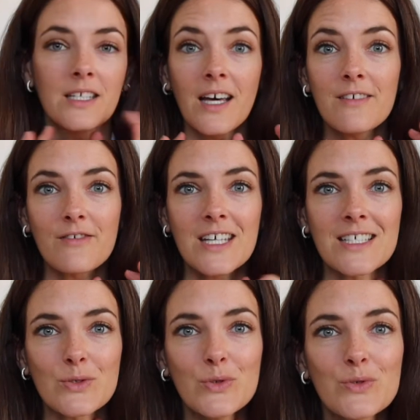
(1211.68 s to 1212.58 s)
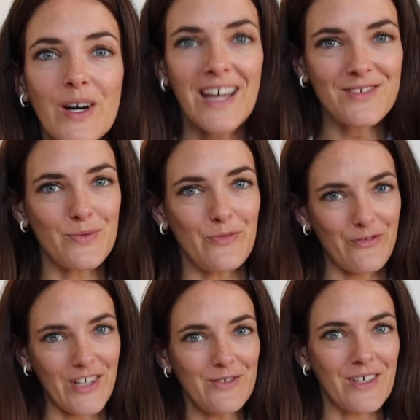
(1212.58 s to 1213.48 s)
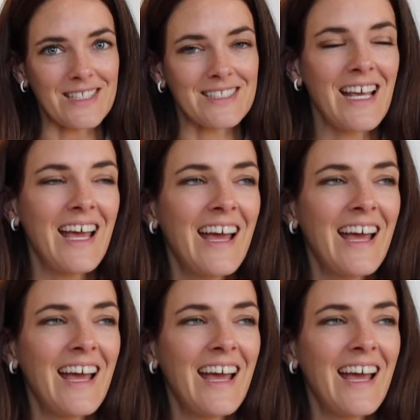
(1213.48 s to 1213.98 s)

None of these. Oh, I have some fun ones.